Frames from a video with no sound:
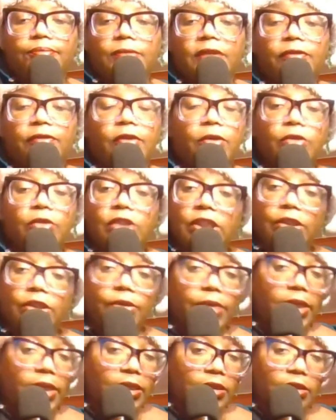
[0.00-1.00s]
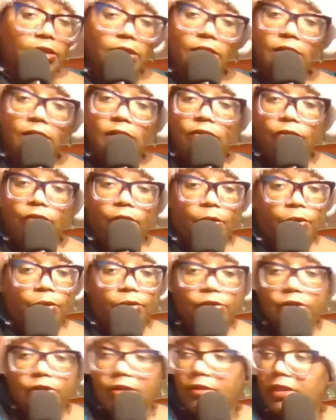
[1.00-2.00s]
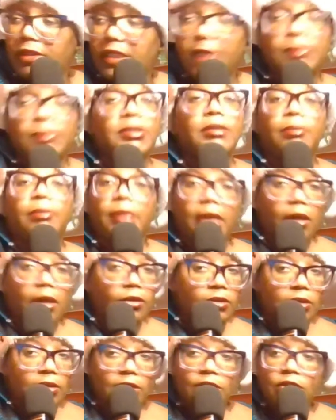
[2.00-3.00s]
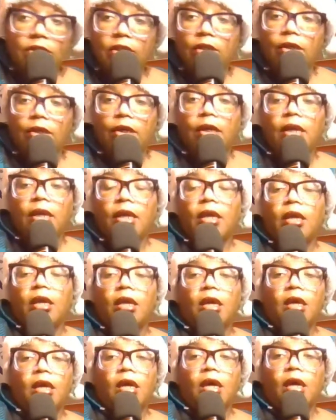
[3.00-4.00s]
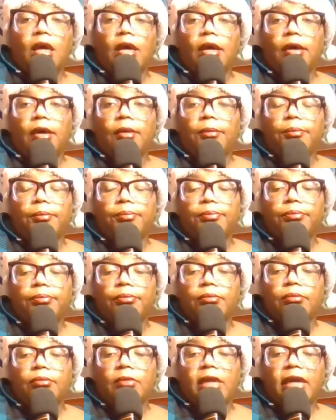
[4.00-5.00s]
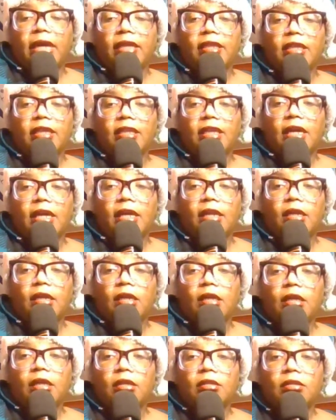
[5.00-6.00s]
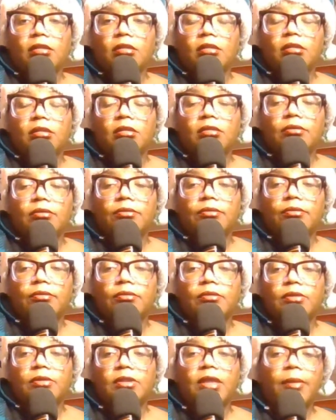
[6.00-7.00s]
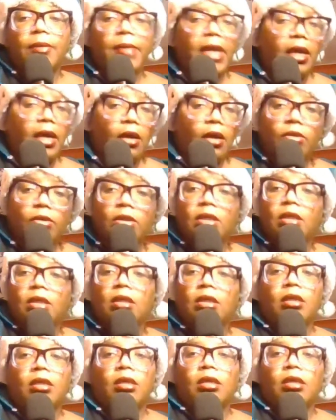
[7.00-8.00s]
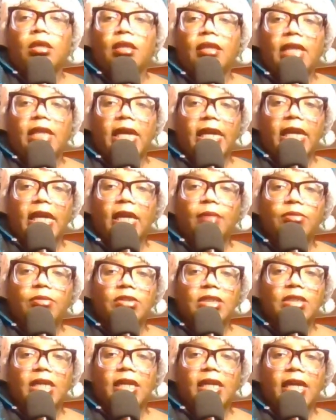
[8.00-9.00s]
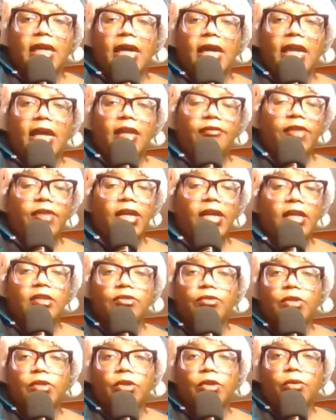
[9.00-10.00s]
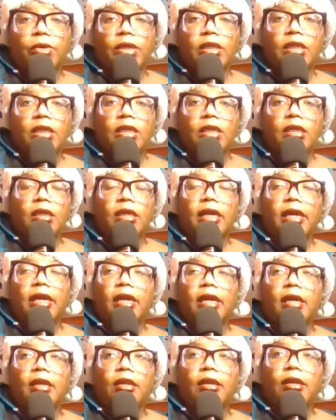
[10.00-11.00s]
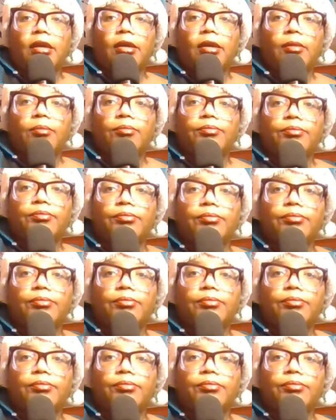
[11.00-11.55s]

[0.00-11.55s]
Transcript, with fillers: even though Geno has grown leaps and bounds this year, Um, I think that uh, somehow that game just kind of got out of hands really quickly. And um,